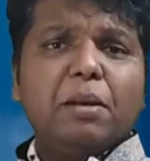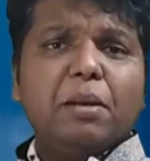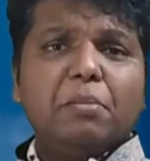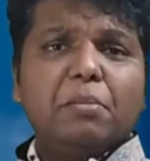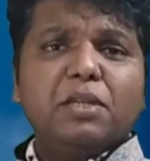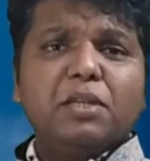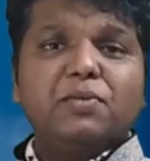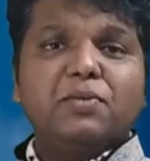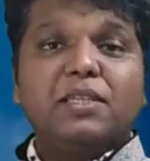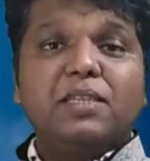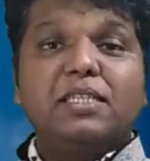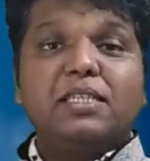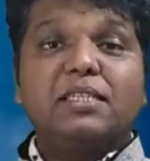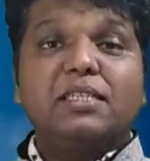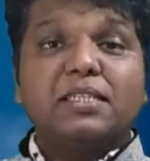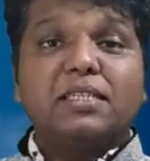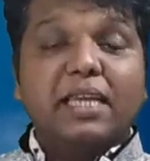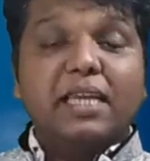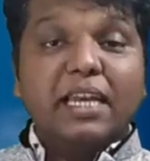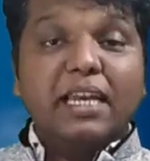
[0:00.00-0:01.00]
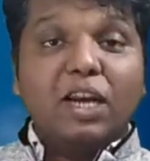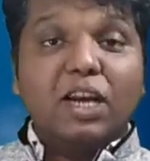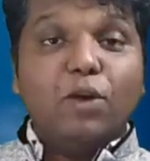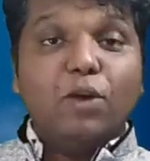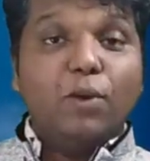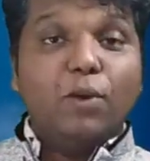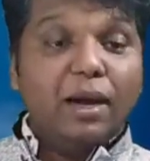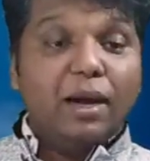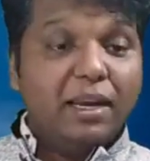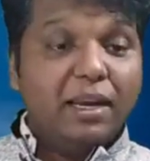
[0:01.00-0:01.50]
numbers which is
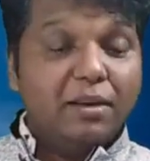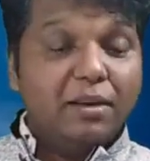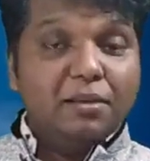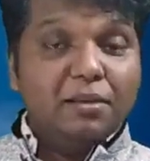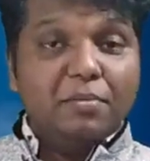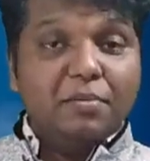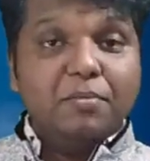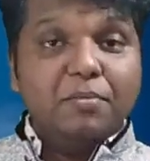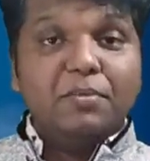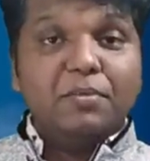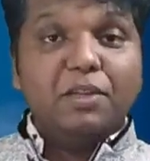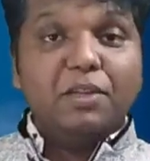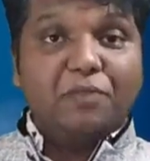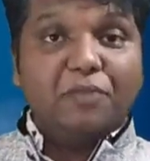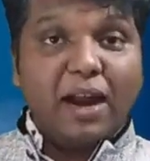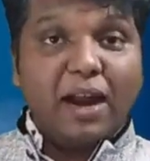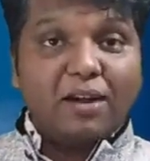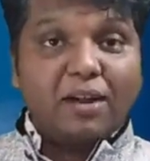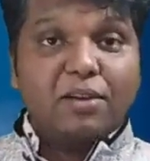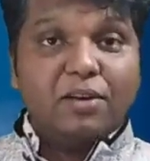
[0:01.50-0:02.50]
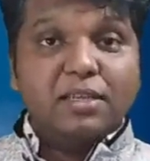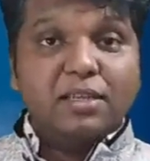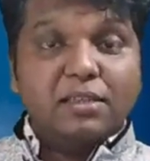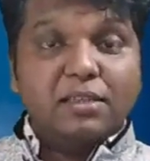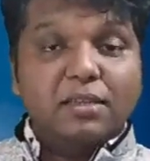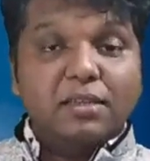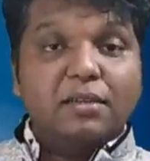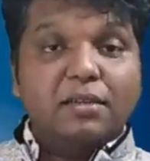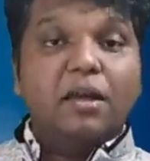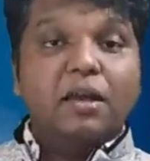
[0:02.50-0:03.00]
included in the
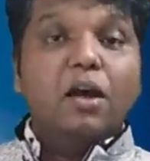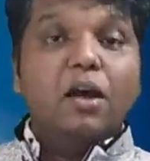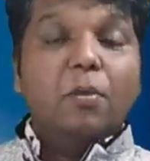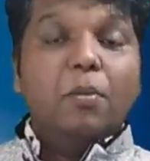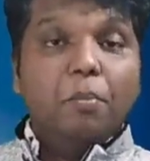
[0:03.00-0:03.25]
factorizing,